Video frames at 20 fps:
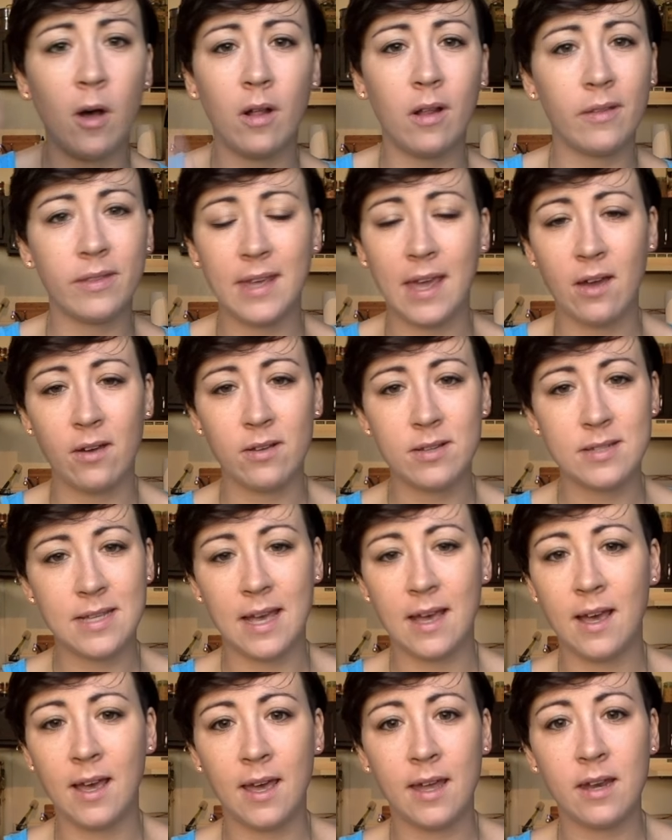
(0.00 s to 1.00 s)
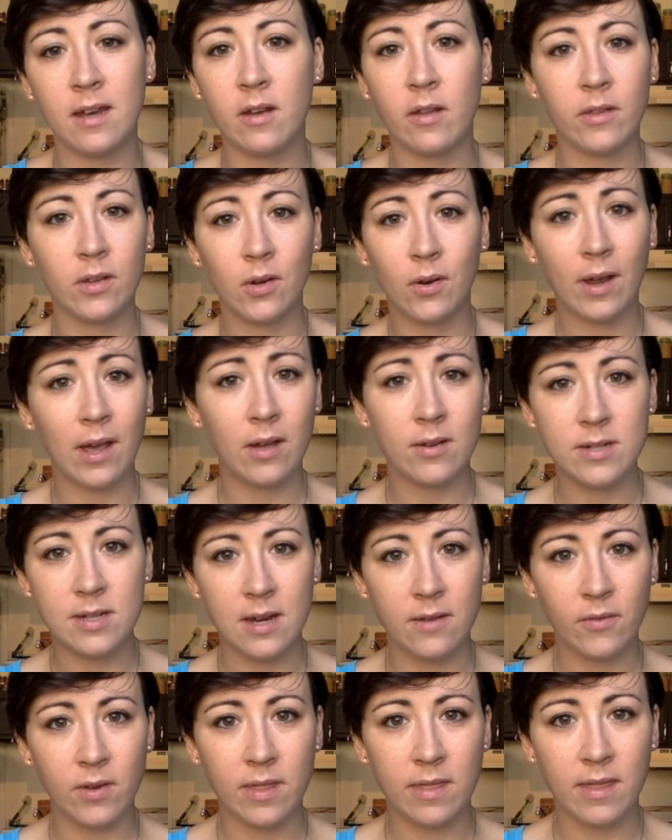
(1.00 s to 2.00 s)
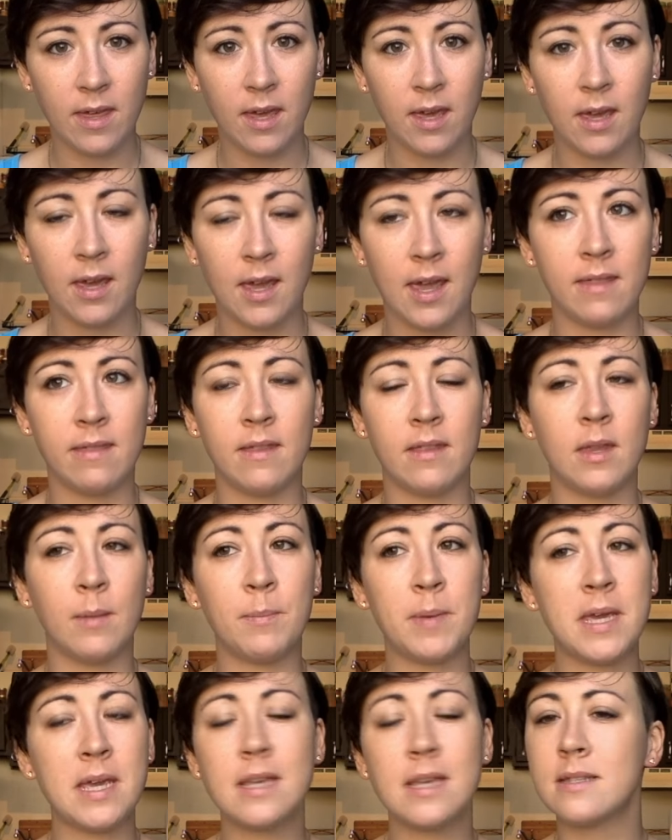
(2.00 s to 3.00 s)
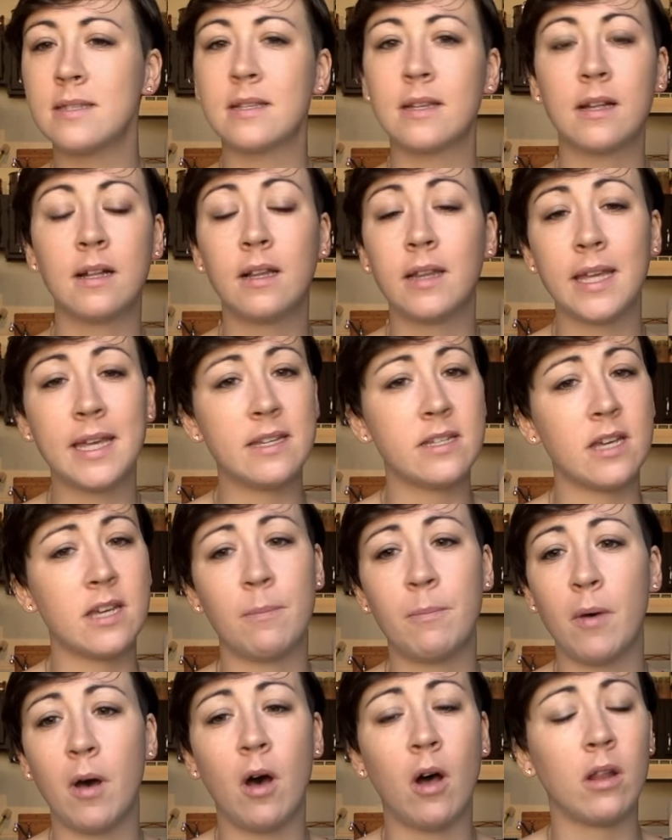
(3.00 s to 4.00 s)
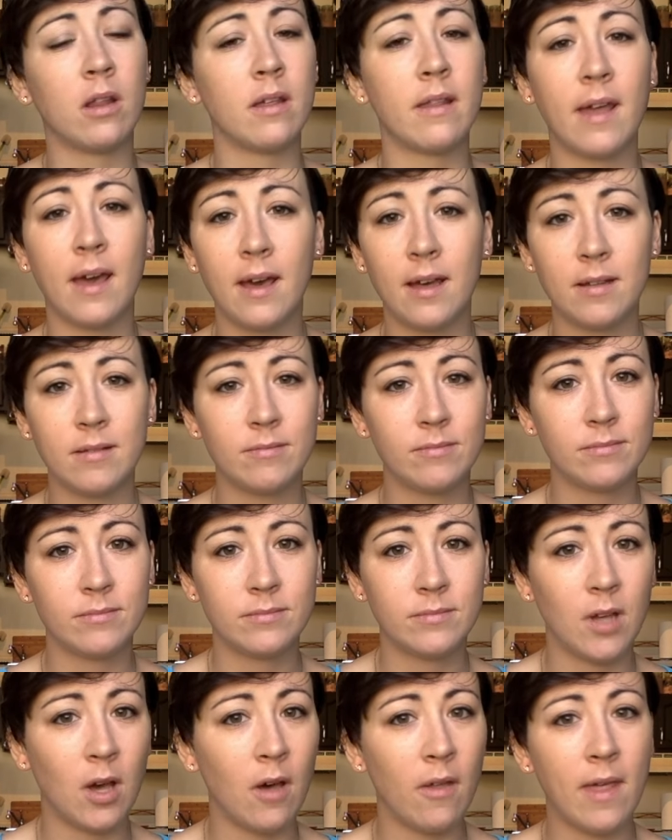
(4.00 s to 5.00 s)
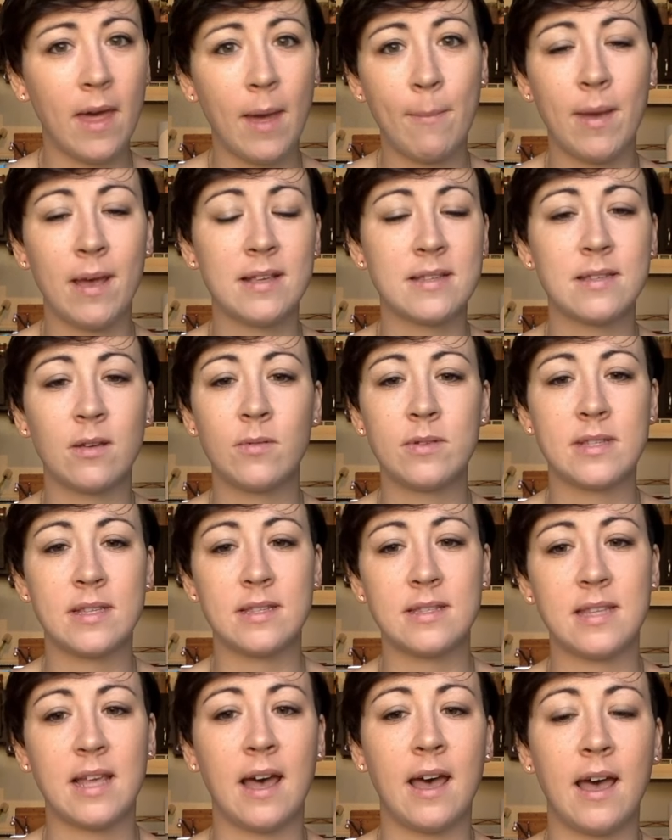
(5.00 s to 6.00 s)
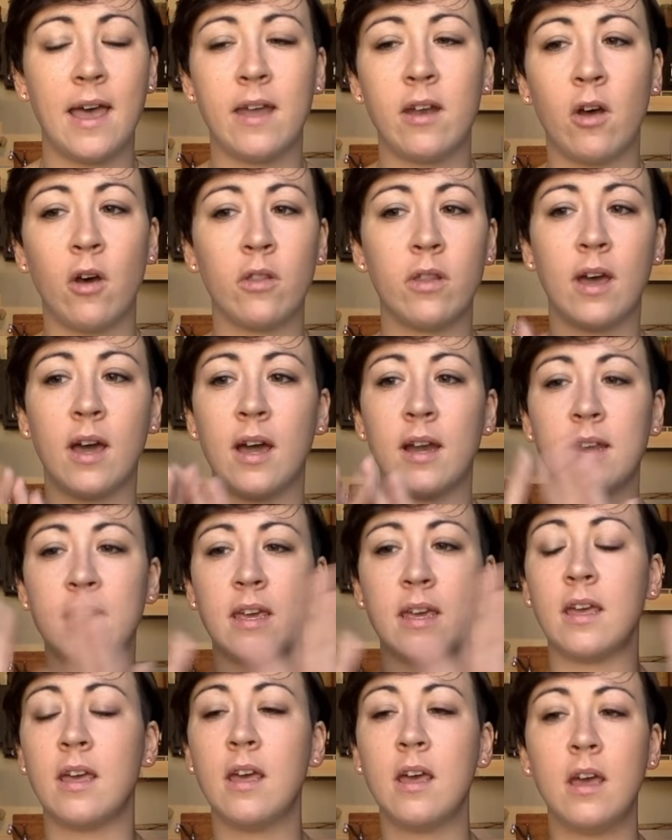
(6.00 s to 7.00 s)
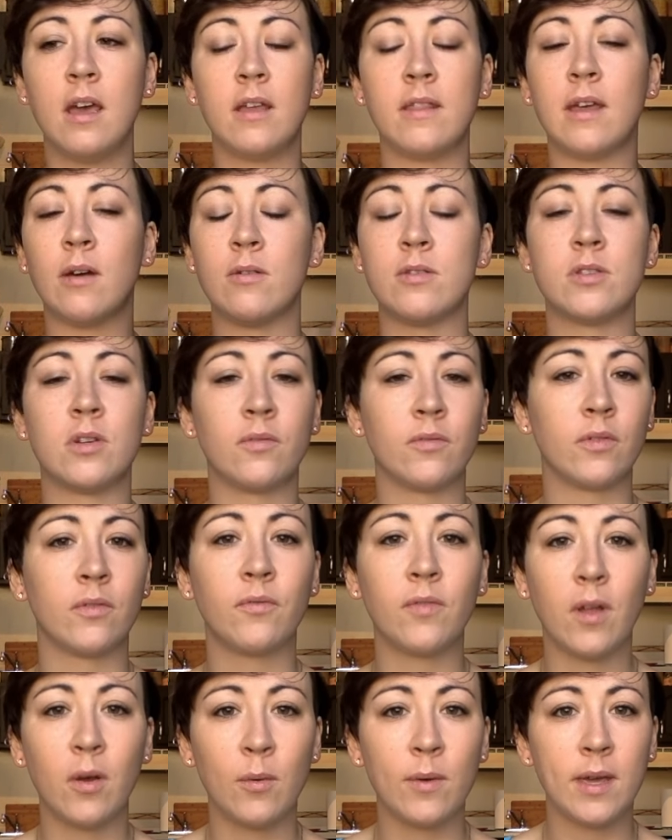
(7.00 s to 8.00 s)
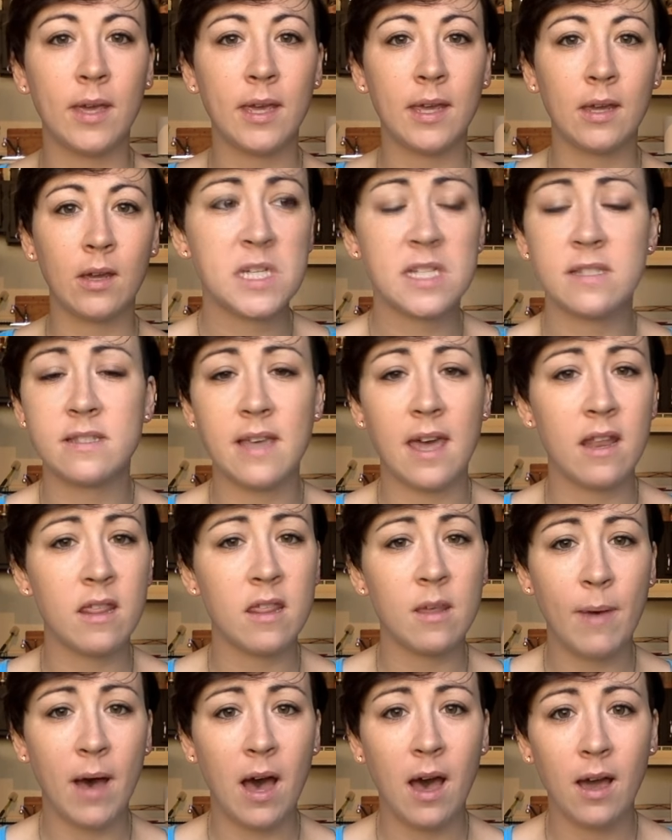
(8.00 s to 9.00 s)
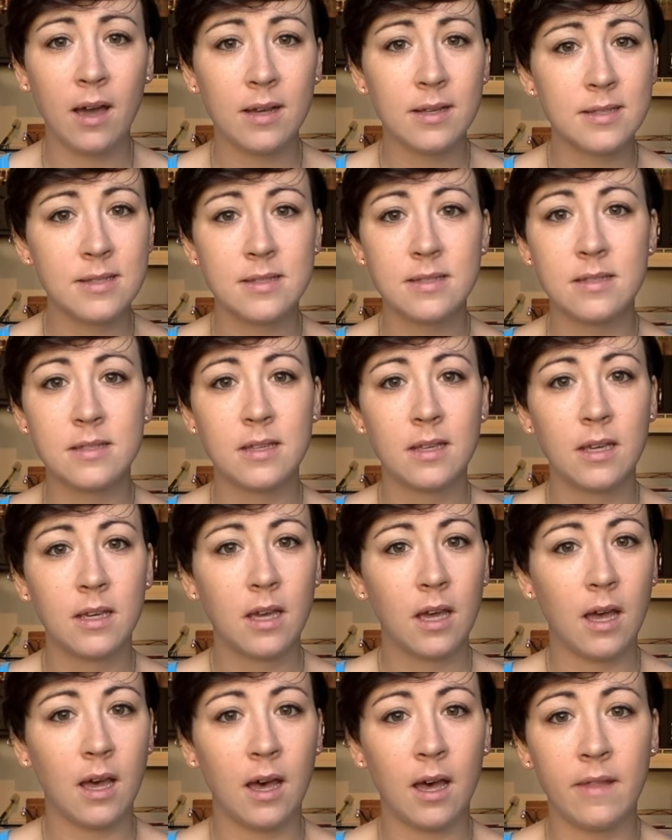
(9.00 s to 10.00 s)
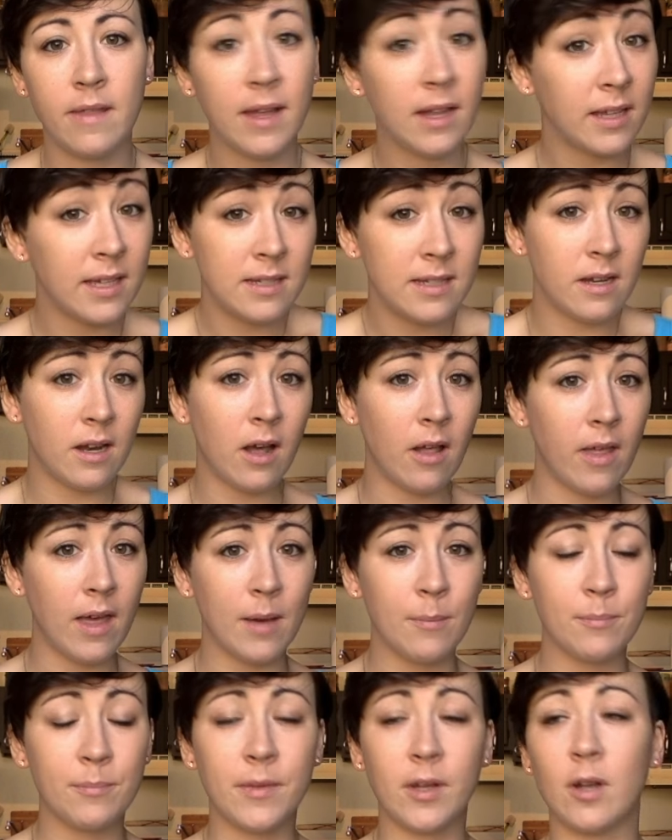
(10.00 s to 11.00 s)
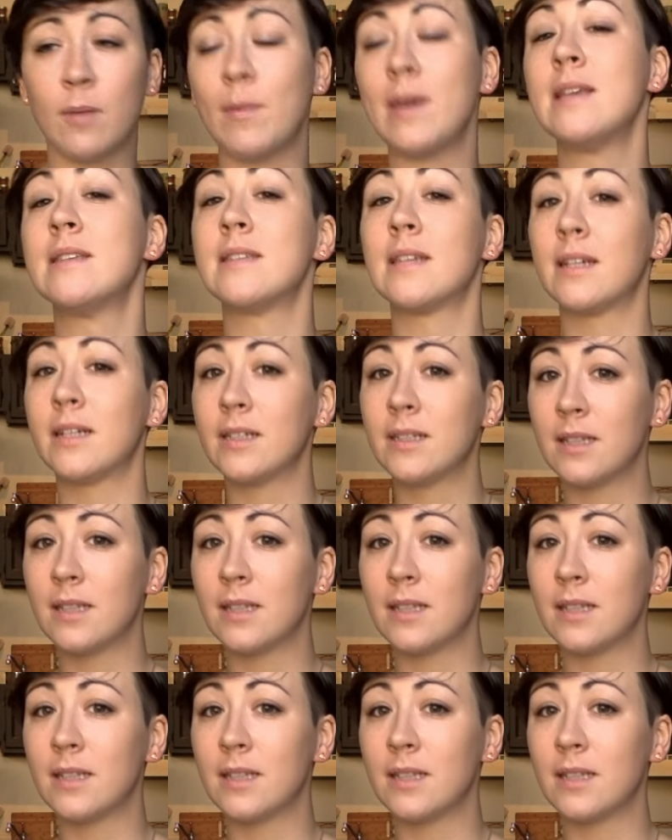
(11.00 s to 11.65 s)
all on the outside and in the ground and everything, and then the bees cleaned up all of that. All that mess that was inside, all the honey that was overflowing inside of the box, they cleaned it all up. They're amazing.